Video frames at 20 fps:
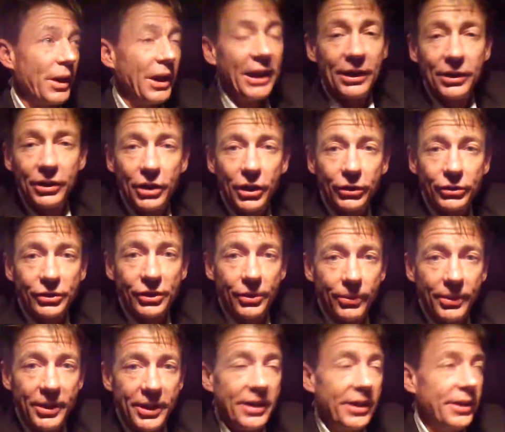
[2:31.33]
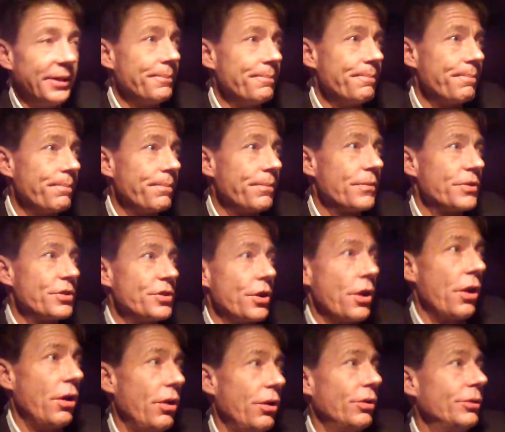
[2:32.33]
in Costa Rica.
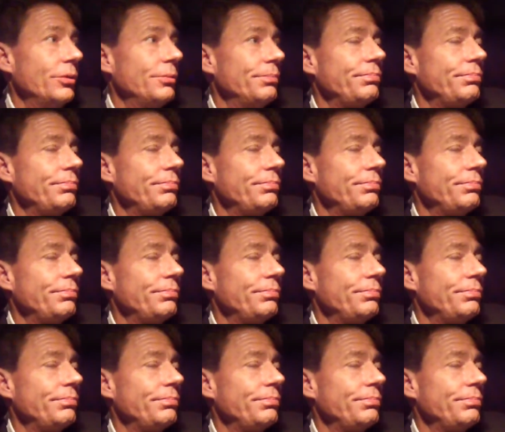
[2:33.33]
So